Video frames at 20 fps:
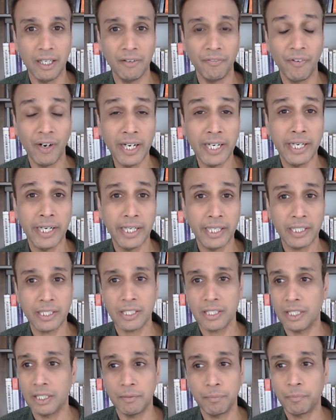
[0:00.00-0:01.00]
findings
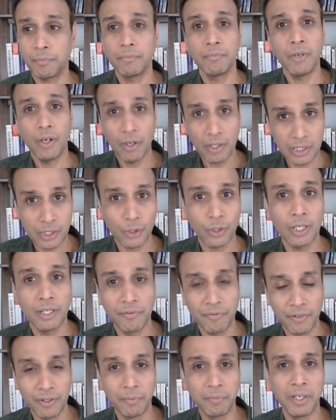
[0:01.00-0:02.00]
that also come
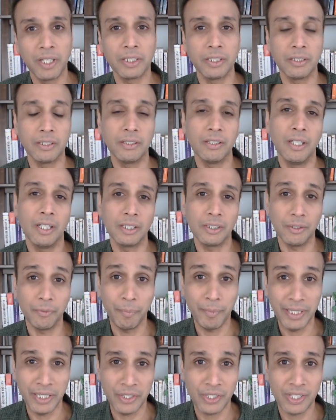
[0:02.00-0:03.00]
from other
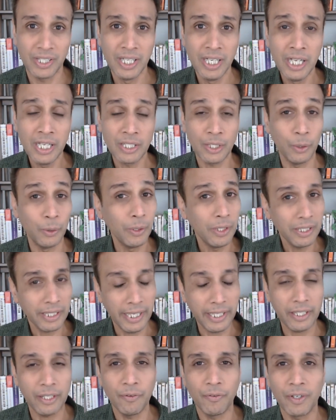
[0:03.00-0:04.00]
means. So
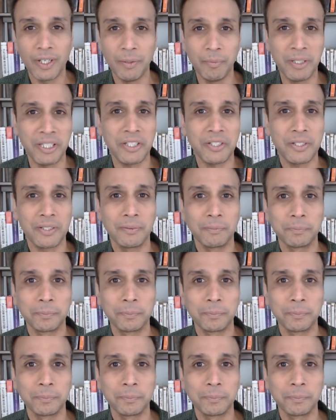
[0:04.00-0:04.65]
thank you very much.